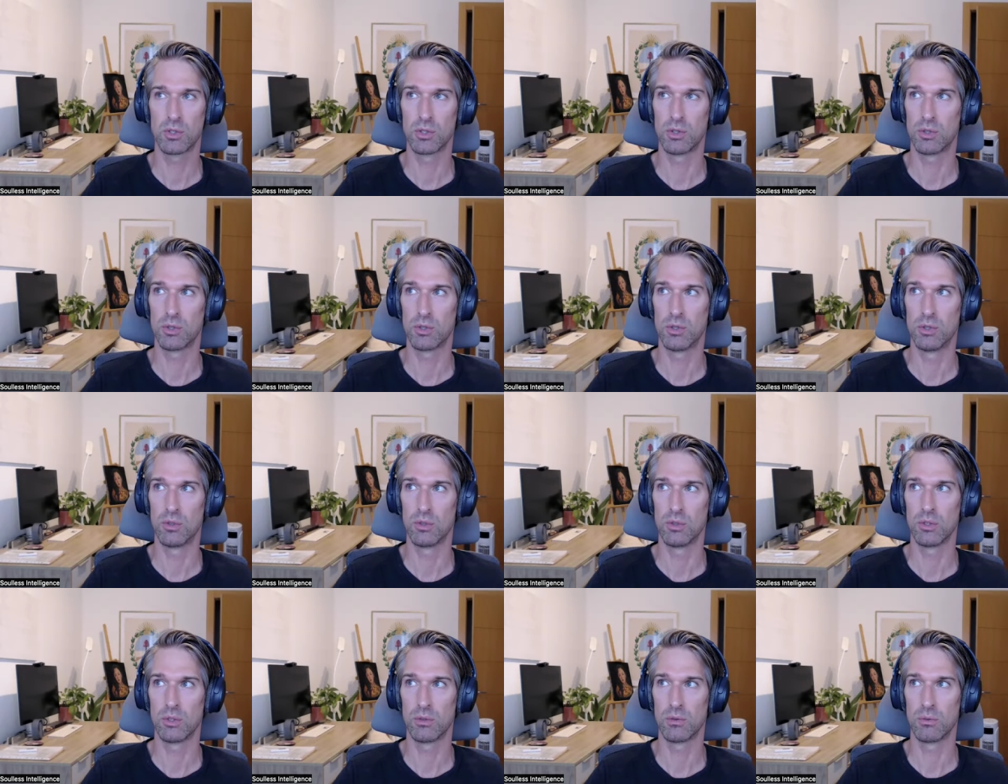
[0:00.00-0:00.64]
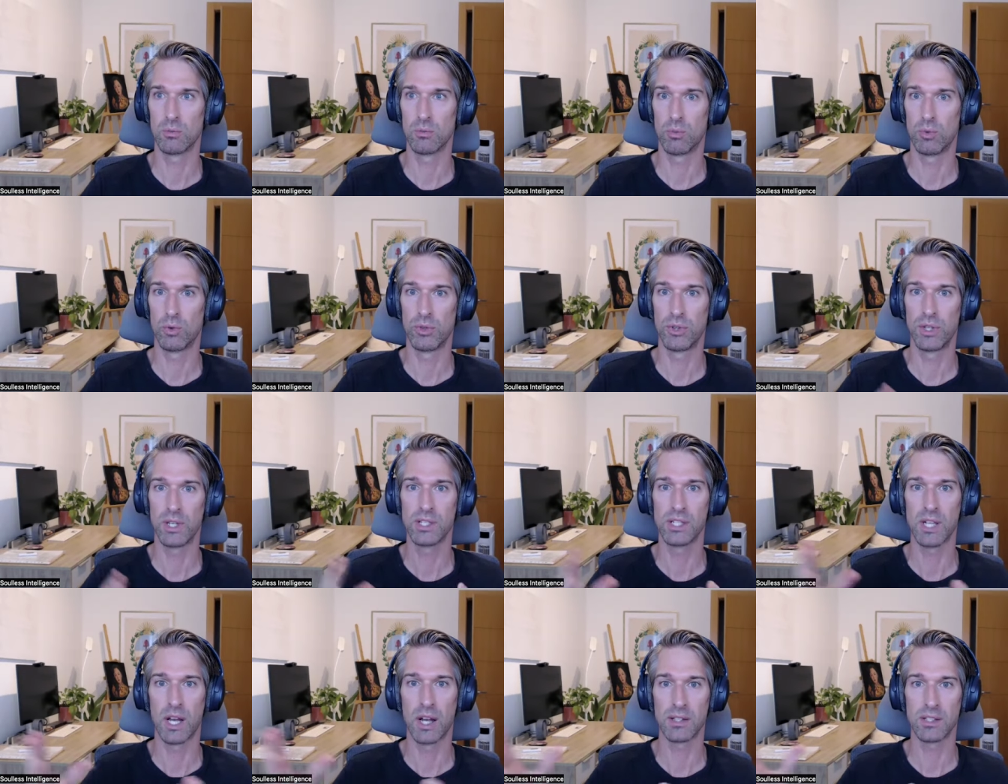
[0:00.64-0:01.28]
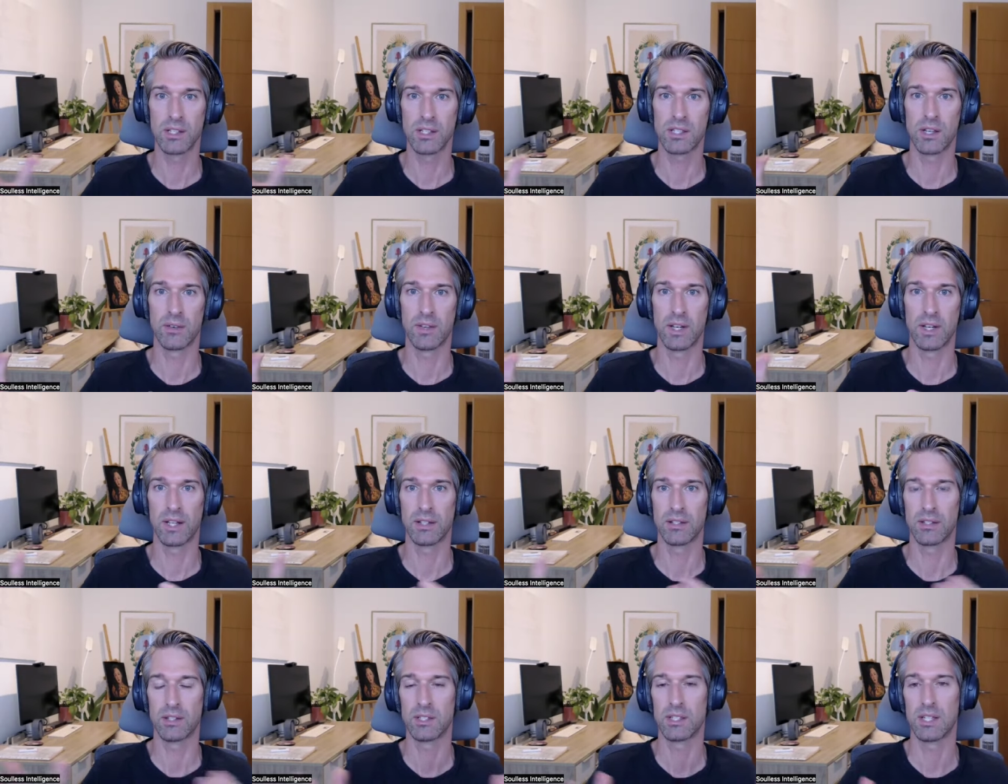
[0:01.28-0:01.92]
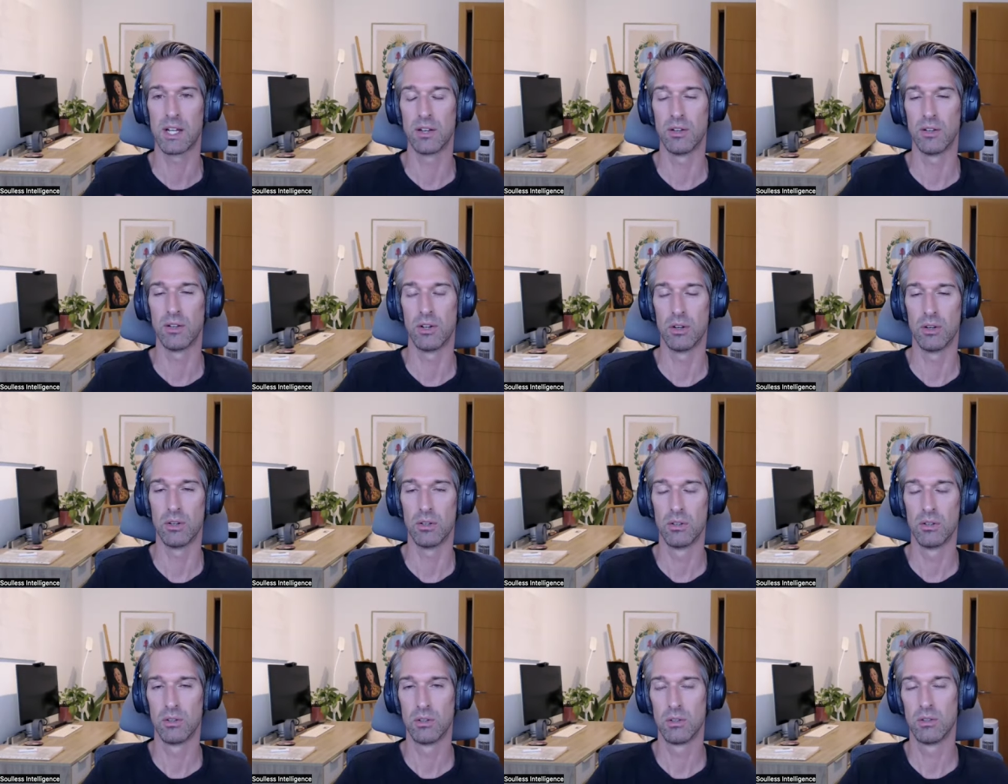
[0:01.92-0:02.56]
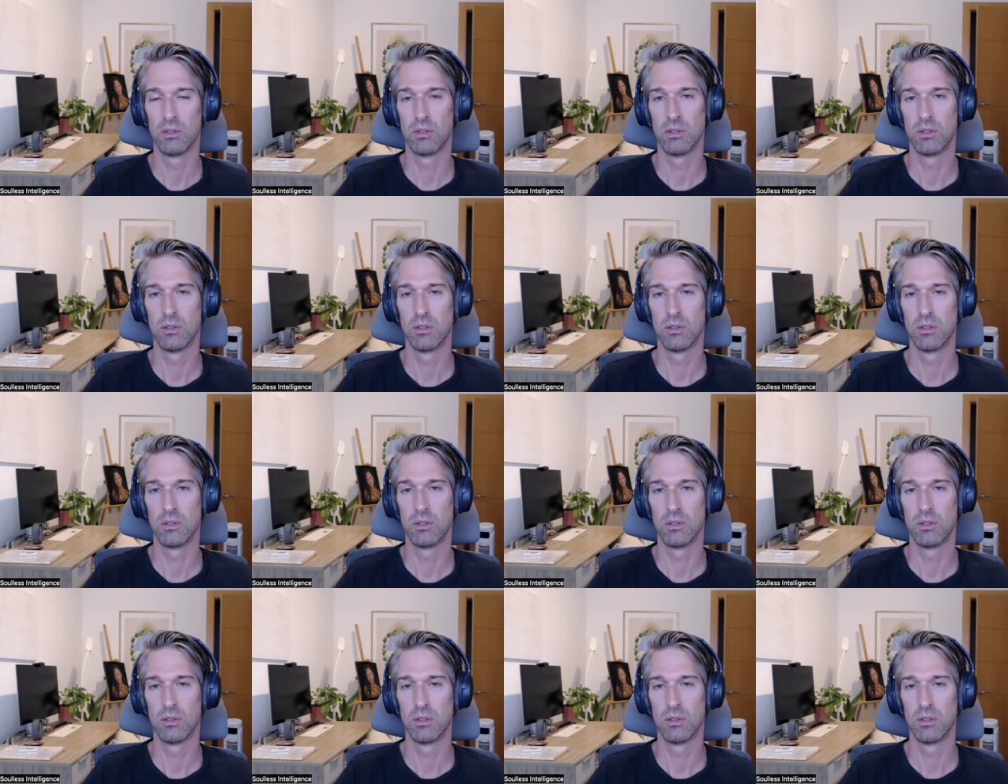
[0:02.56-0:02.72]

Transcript: Do you, would these artists have a leg to stand on?